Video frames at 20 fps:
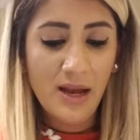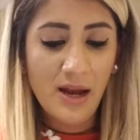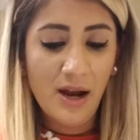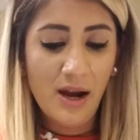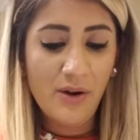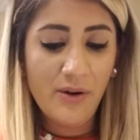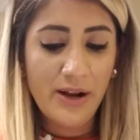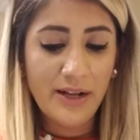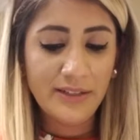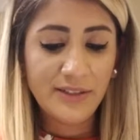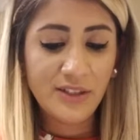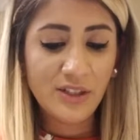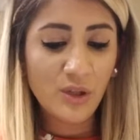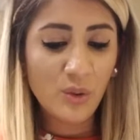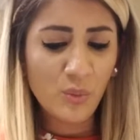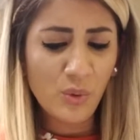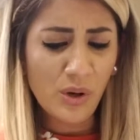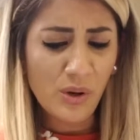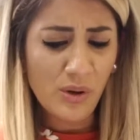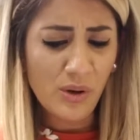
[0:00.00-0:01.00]
All right,
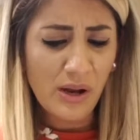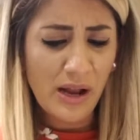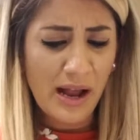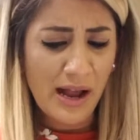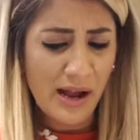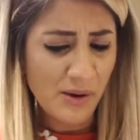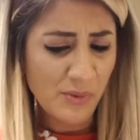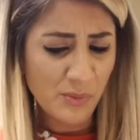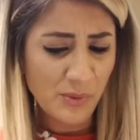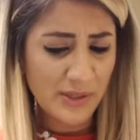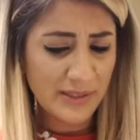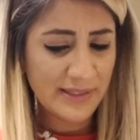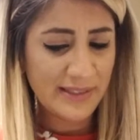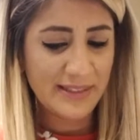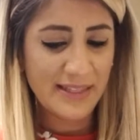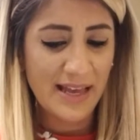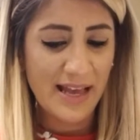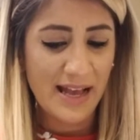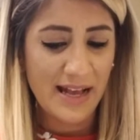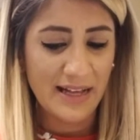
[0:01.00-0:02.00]
so how was
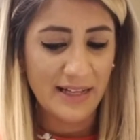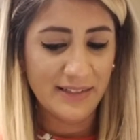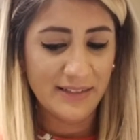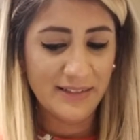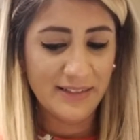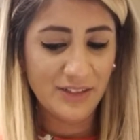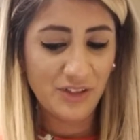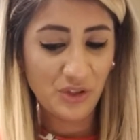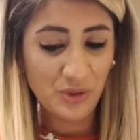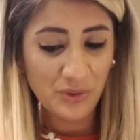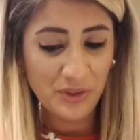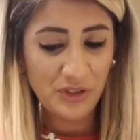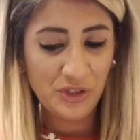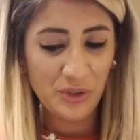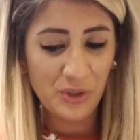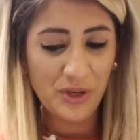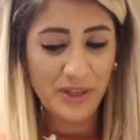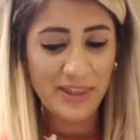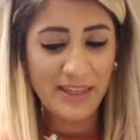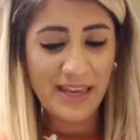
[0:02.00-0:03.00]
that? Did you
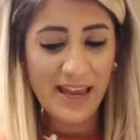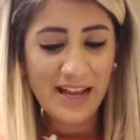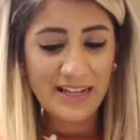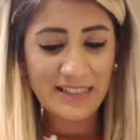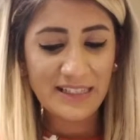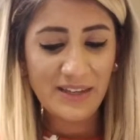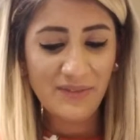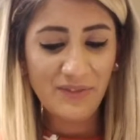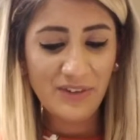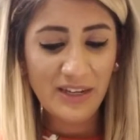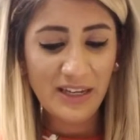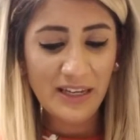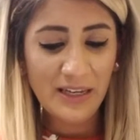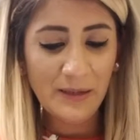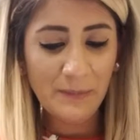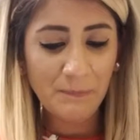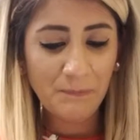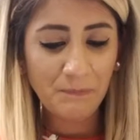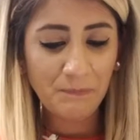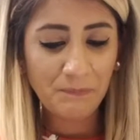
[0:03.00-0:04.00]
enjoy the
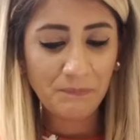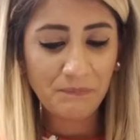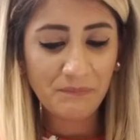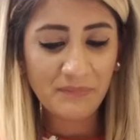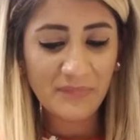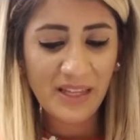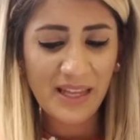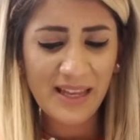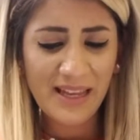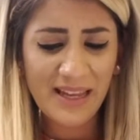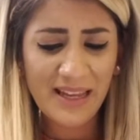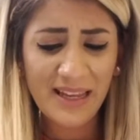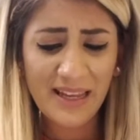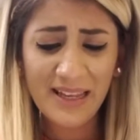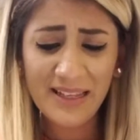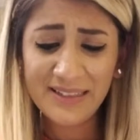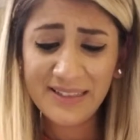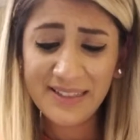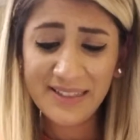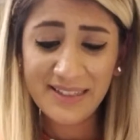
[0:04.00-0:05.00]
activity?
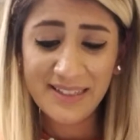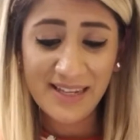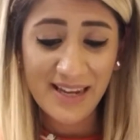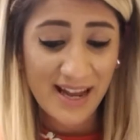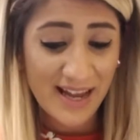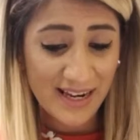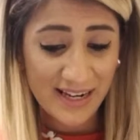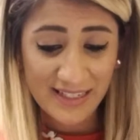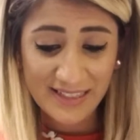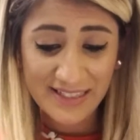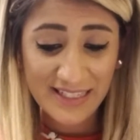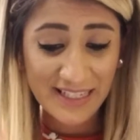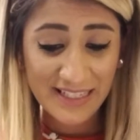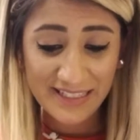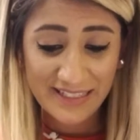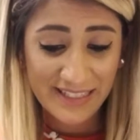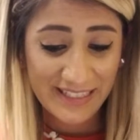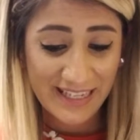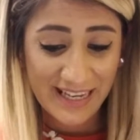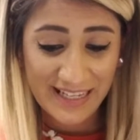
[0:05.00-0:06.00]
It's not as
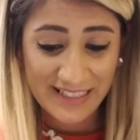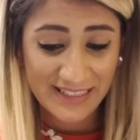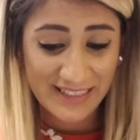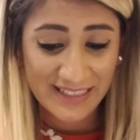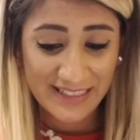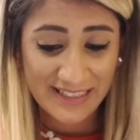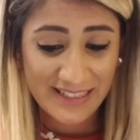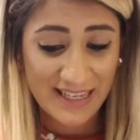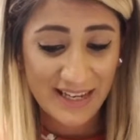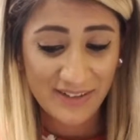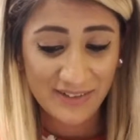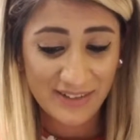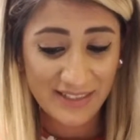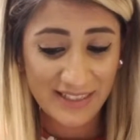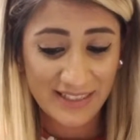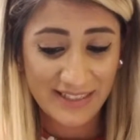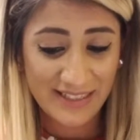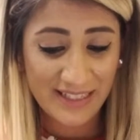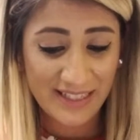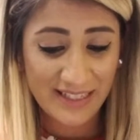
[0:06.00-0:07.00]
easy as it sounds,
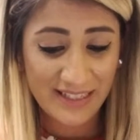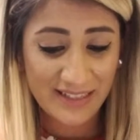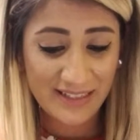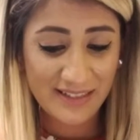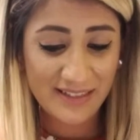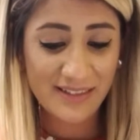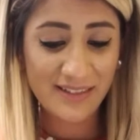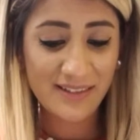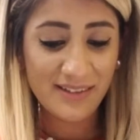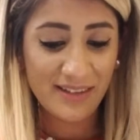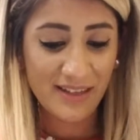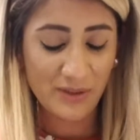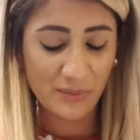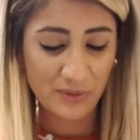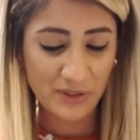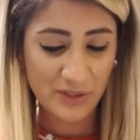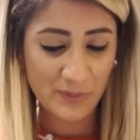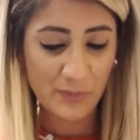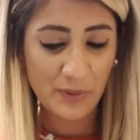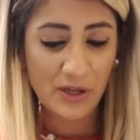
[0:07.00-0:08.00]
is it? They
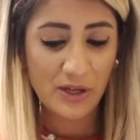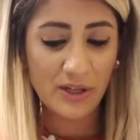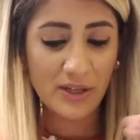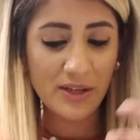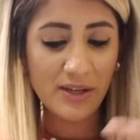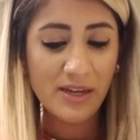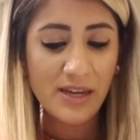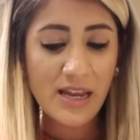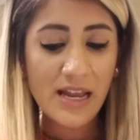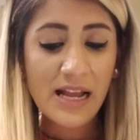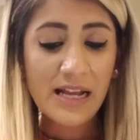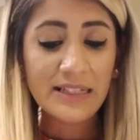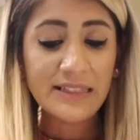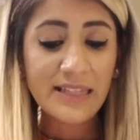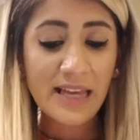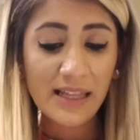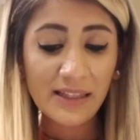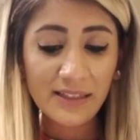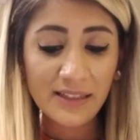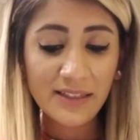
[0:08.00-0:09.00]
respond.
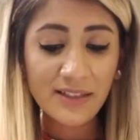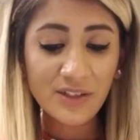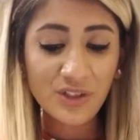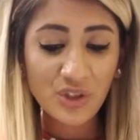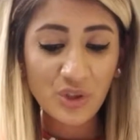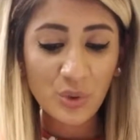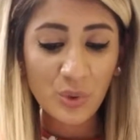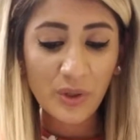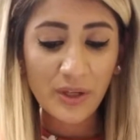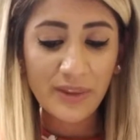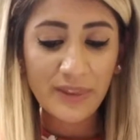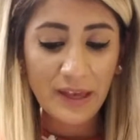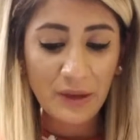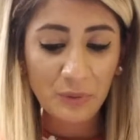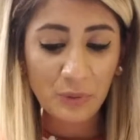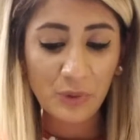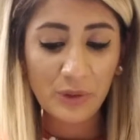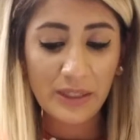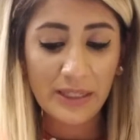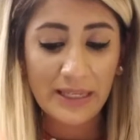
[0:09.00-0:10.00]
Telling a story
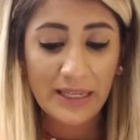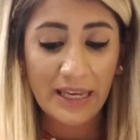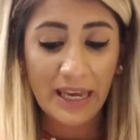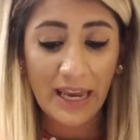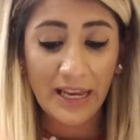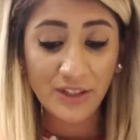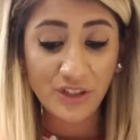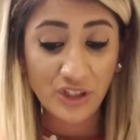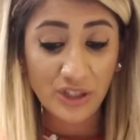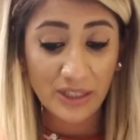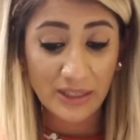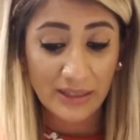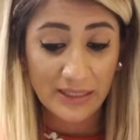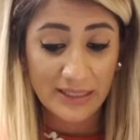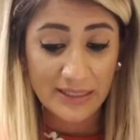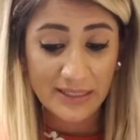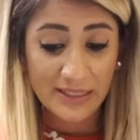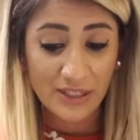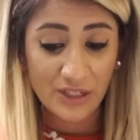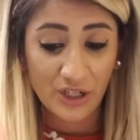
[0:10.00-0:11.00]
that will engage the
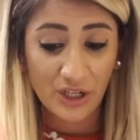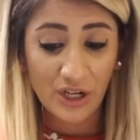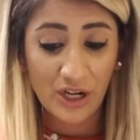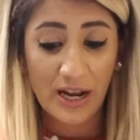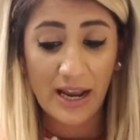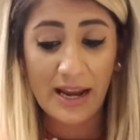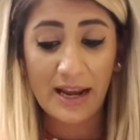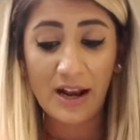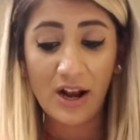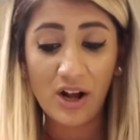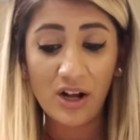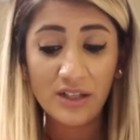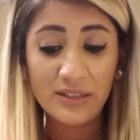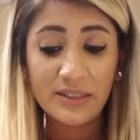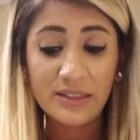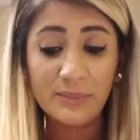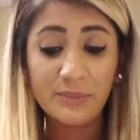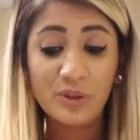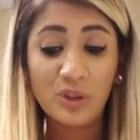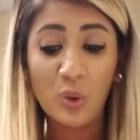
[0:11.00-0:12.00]
listener and
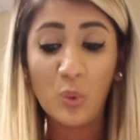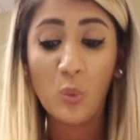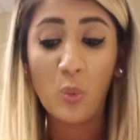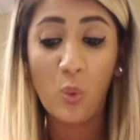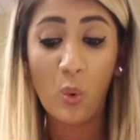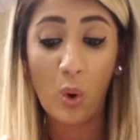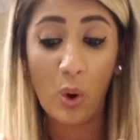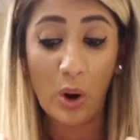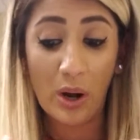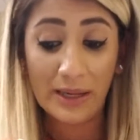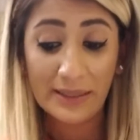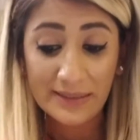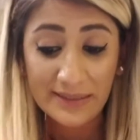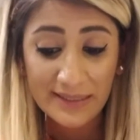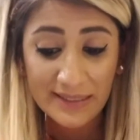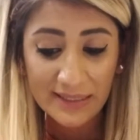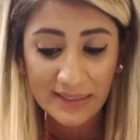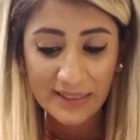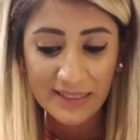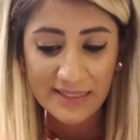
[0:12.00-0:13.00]
cause them to want
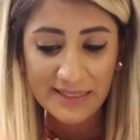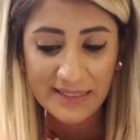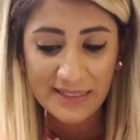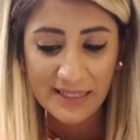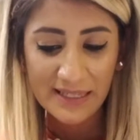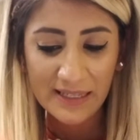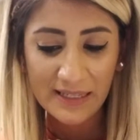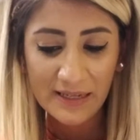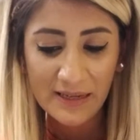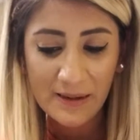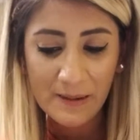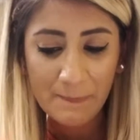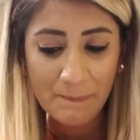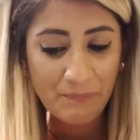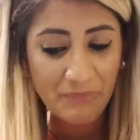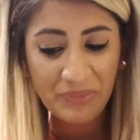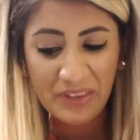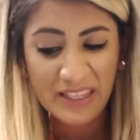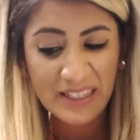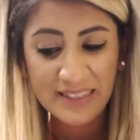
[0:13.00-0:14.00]
to listen
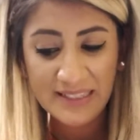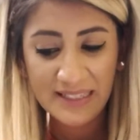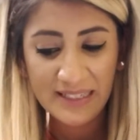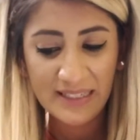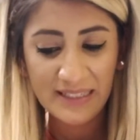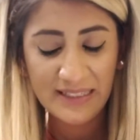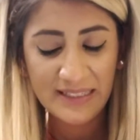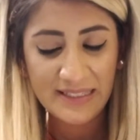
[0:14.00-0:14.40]
isn't